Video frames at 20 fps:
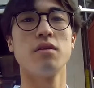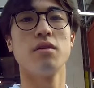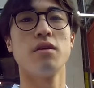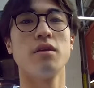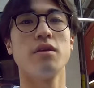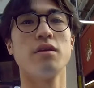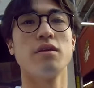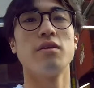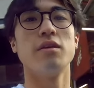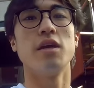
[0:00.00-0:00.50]

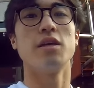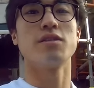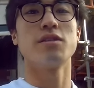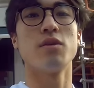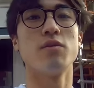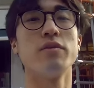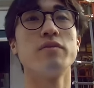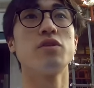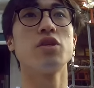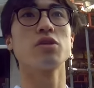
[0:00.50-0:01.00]
So yeah, James
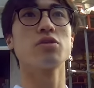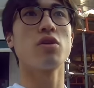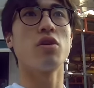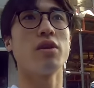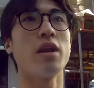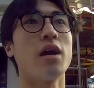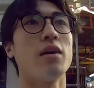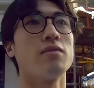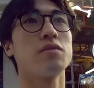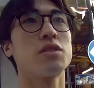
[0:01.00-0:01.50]
just left
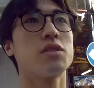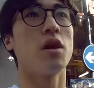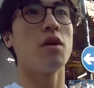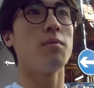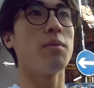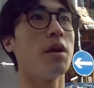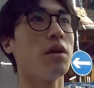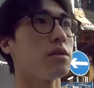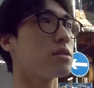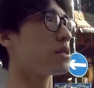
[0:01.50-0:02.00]

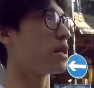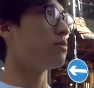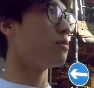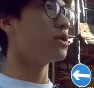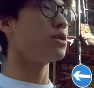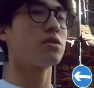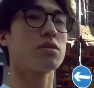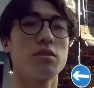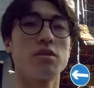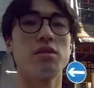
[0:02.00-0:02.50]
Starbucks, uh,
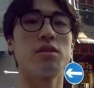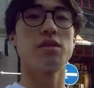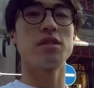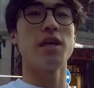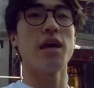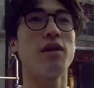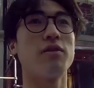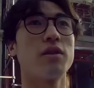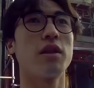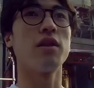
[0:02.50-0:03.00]
recharged on
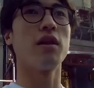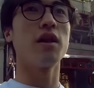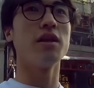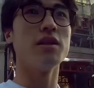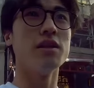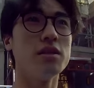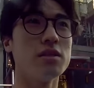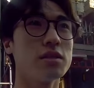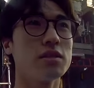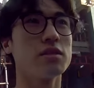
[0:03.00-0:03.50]
caffeine,
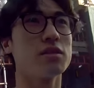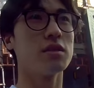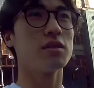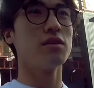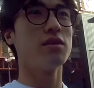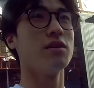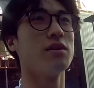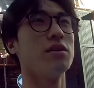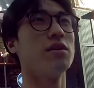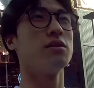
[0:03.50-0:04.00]
and yeah,
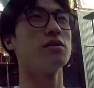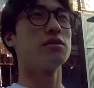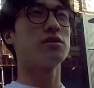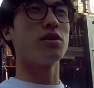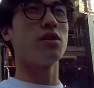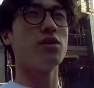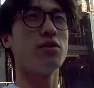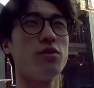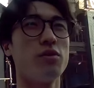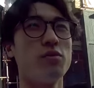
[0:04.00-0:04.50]
please
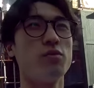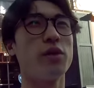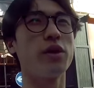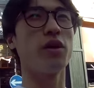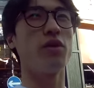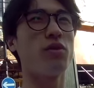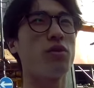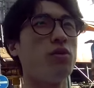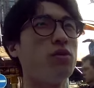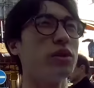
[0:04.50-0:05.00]
take this
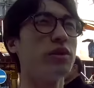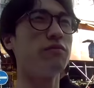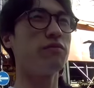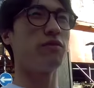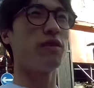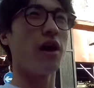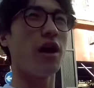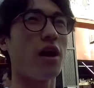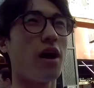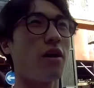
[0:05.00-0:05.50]
time
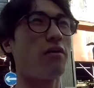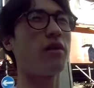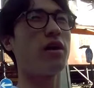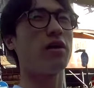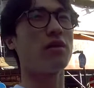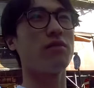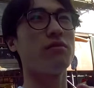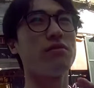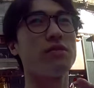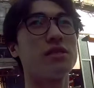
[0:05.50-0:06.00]
to
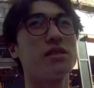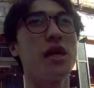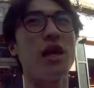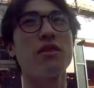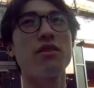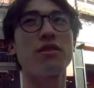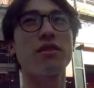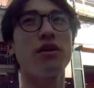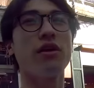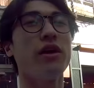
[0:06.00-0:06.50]
like this video
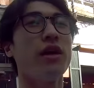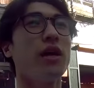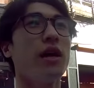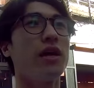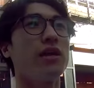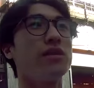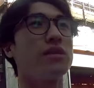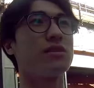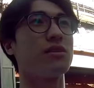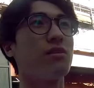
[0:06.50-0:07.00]
like right
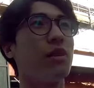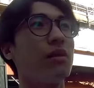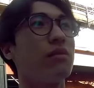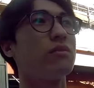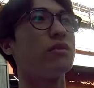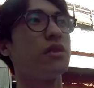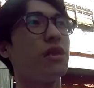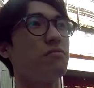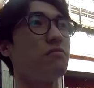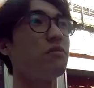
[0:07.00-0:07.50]
now
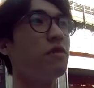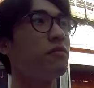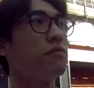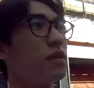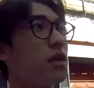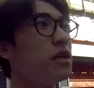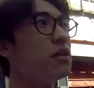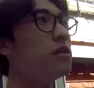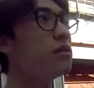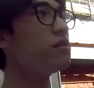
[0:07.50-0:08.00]
and
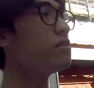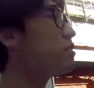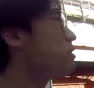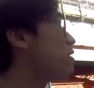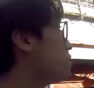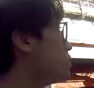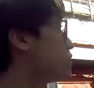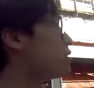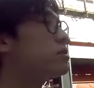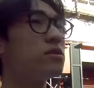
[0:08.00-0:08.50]
subscribe to
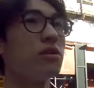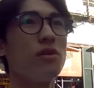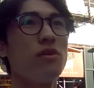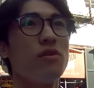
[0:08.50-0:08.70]
us as well.